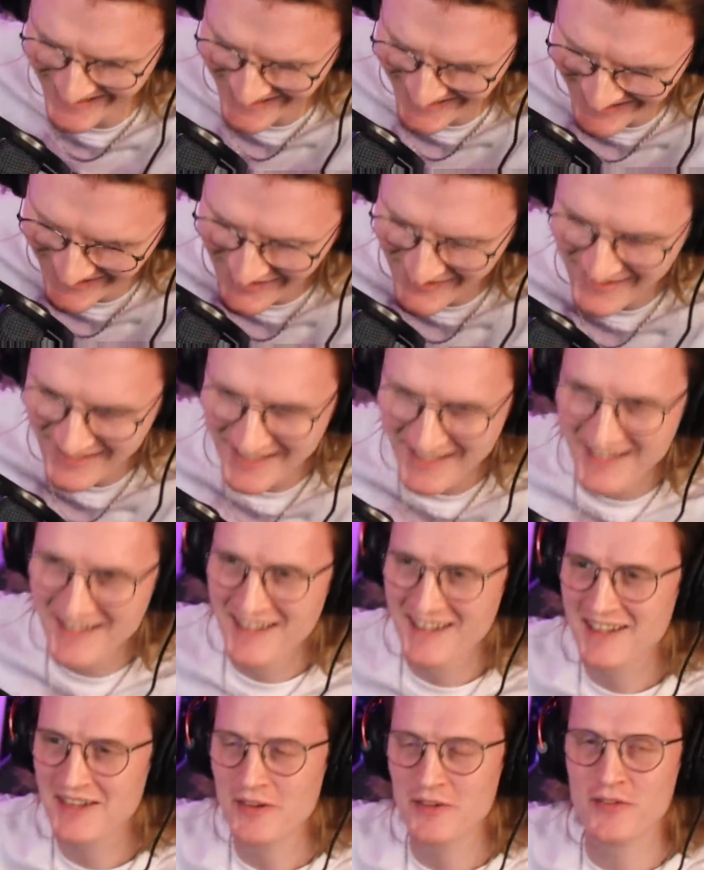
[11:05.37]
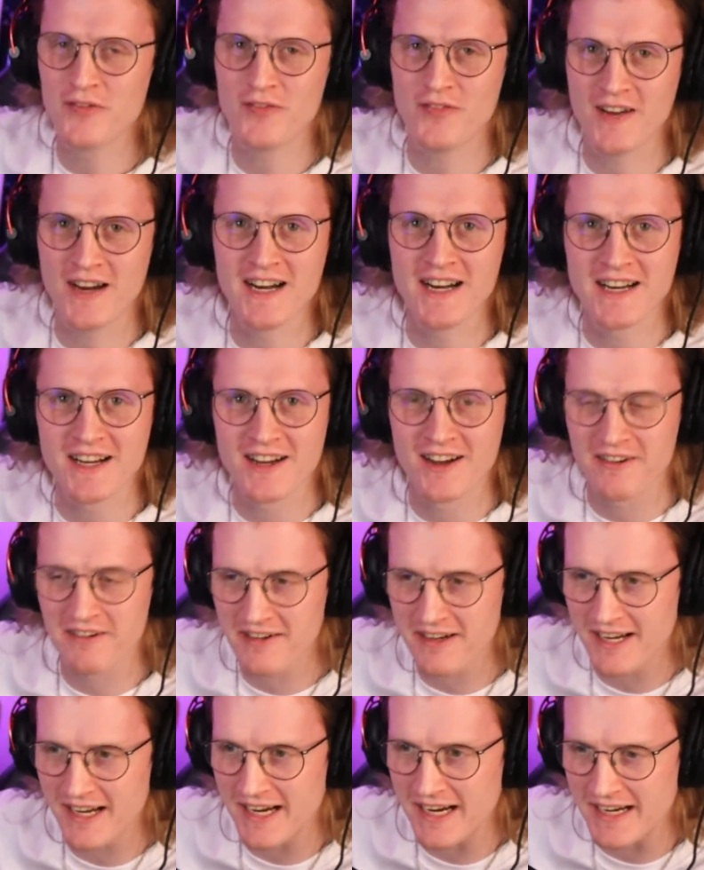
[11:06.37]
Are you feeling
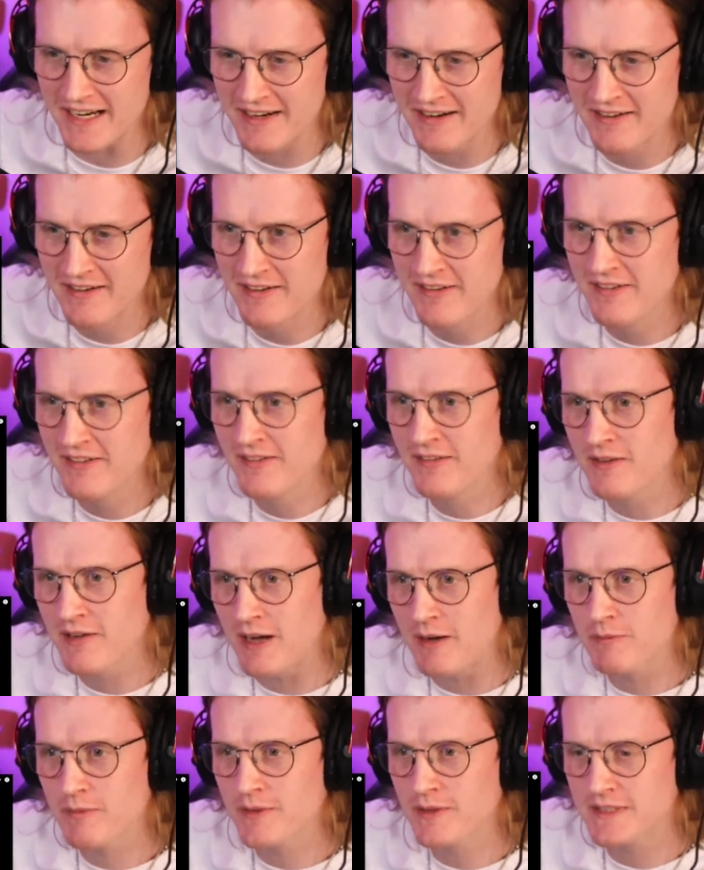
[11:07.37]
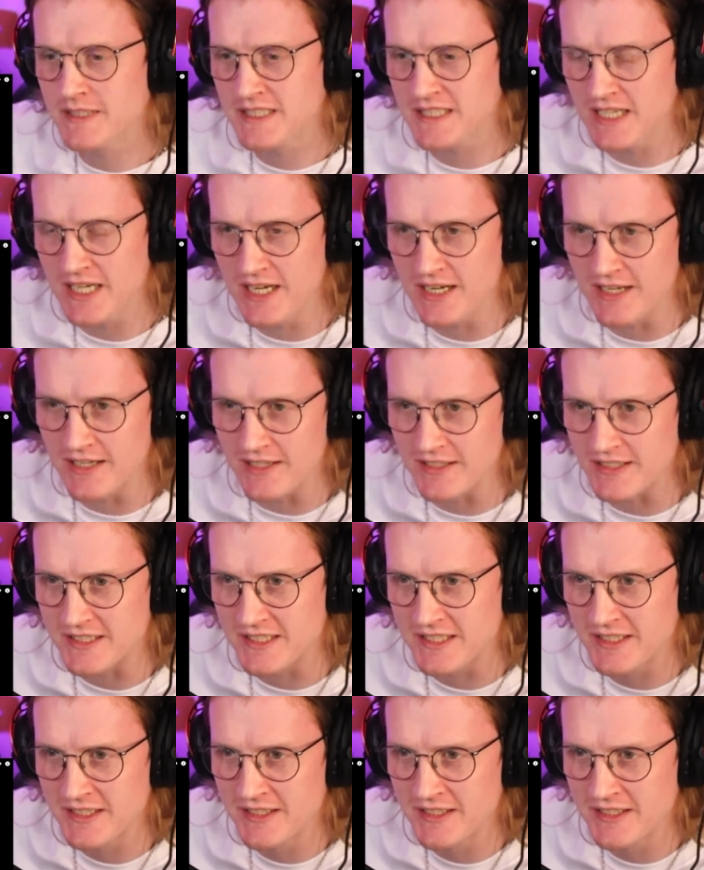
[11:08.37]
okay? I'm concerned.